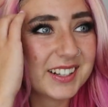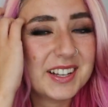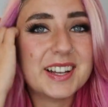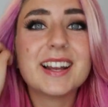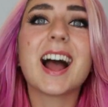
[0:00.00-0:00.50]

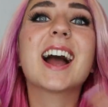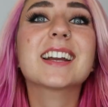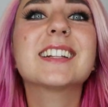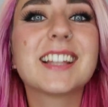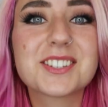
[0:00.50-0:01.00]
I
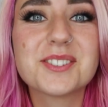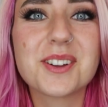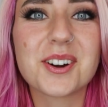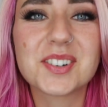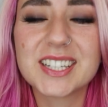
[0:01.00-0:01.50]
can let you
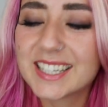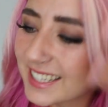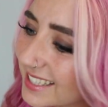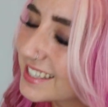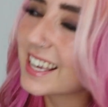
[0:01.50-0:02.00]
know
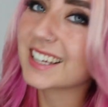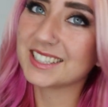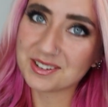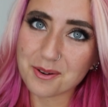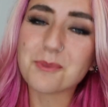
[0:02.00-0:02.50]

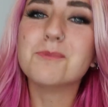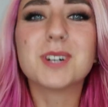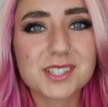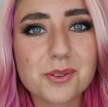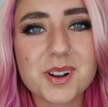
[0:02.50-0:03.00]
exactly
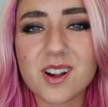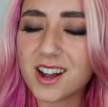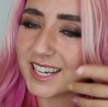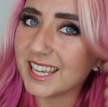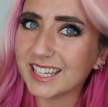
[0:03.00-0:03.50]
what's going
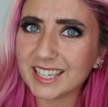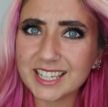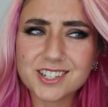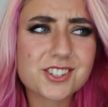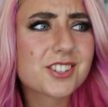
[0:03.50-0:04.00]
on in
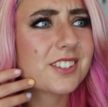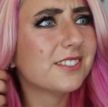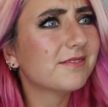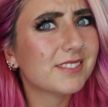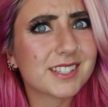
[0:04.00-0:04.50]
each
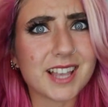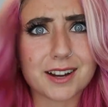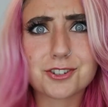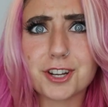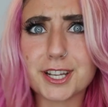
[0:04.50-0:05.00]

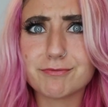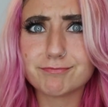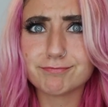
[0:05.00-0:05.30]
section.